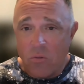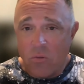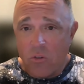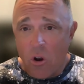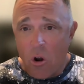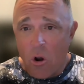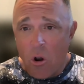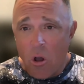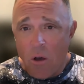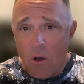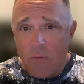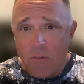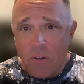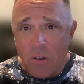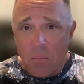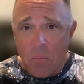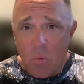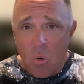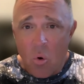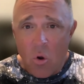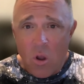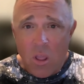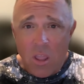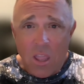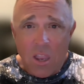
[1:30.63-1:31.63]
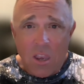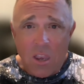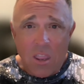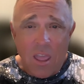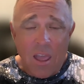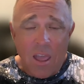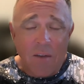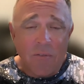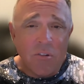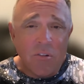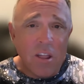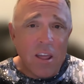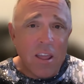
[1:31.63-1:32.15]
start off in the morning and you
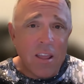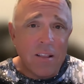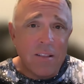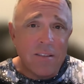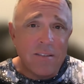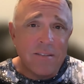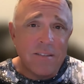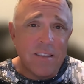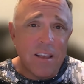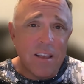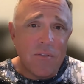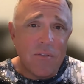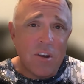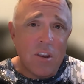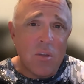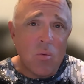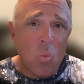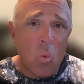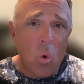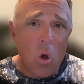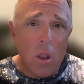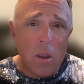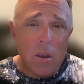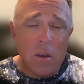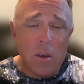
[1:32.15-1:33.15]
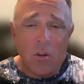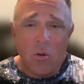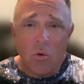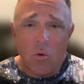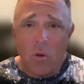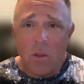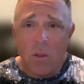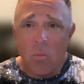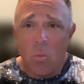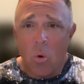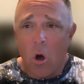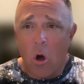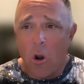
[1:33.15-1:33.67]
have like
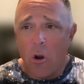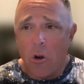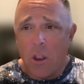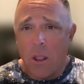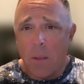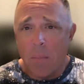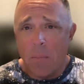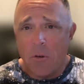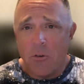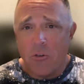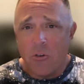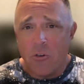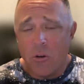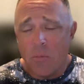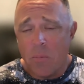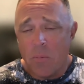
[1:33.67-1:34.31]
71-degree water temperature,